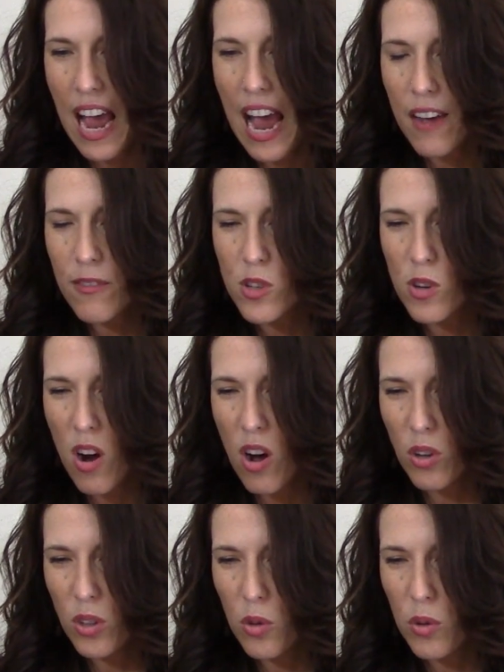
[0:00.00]
After
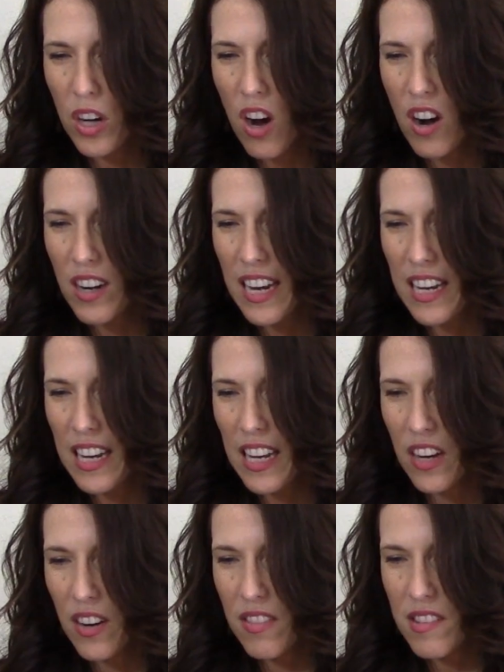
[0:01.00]
all, you incarnated
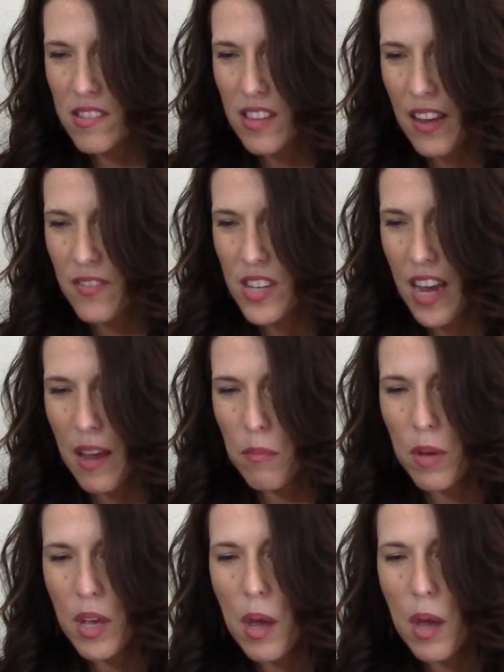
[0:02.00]
here in this lifetime